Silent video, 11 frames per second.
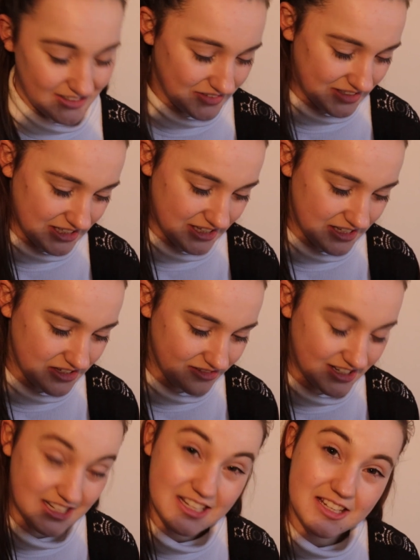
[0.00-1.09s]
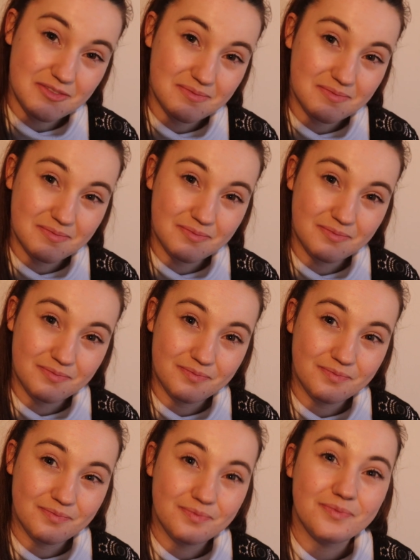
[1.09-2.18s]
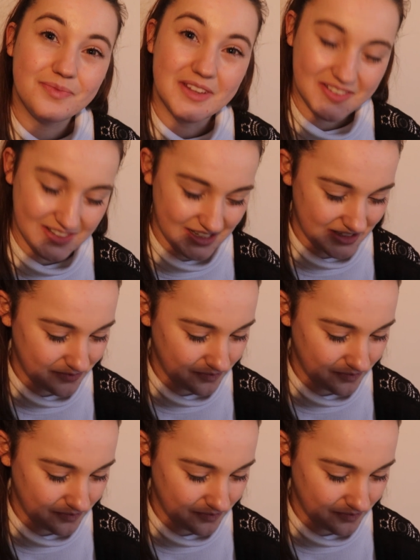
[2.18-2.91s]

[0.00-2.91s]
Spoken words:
Okay, you ready? Okay.